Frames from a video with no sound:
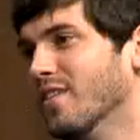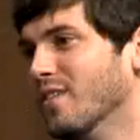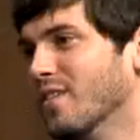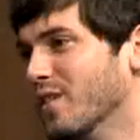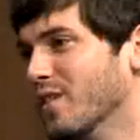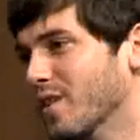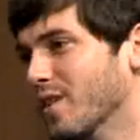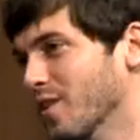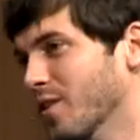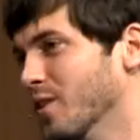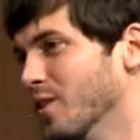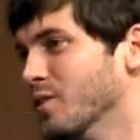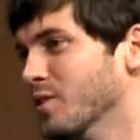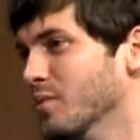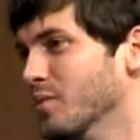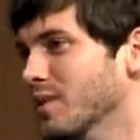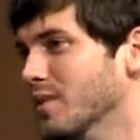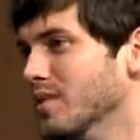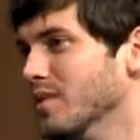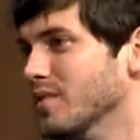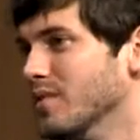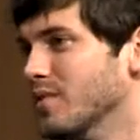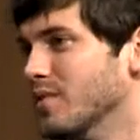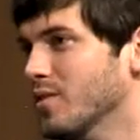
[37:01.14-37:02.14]
of
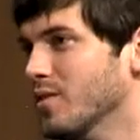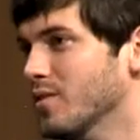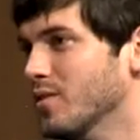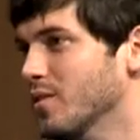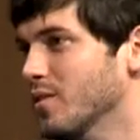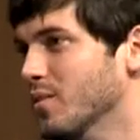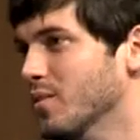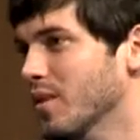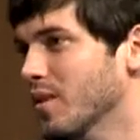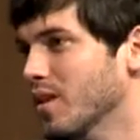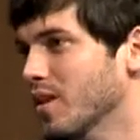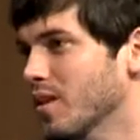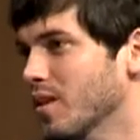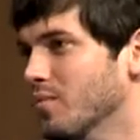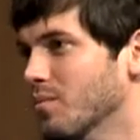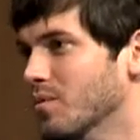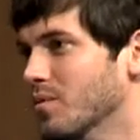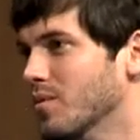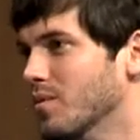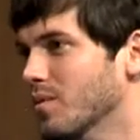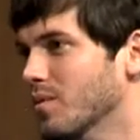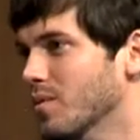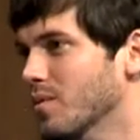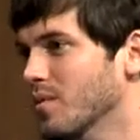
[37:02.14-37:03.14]
encouragement to you when it
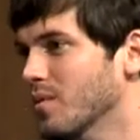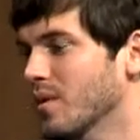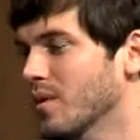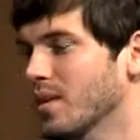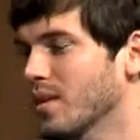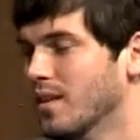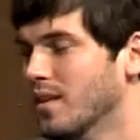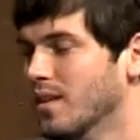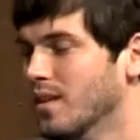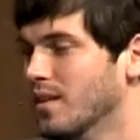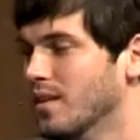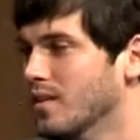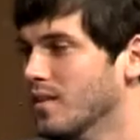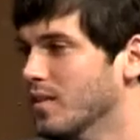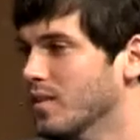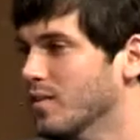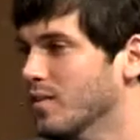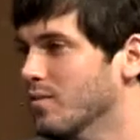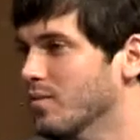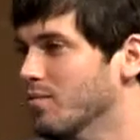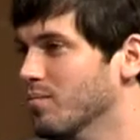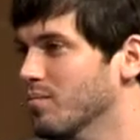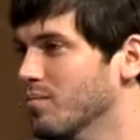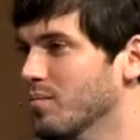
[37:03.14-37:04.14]
comes to uh,
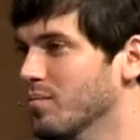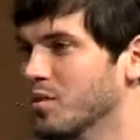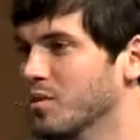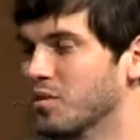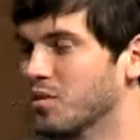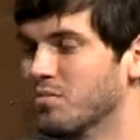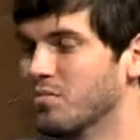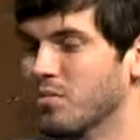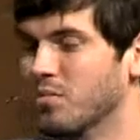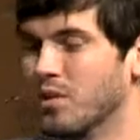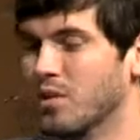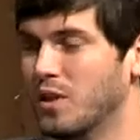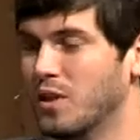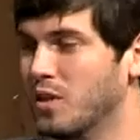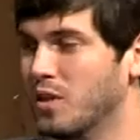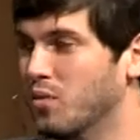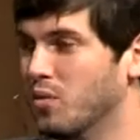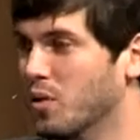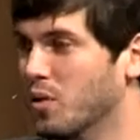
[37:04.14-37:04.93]
leading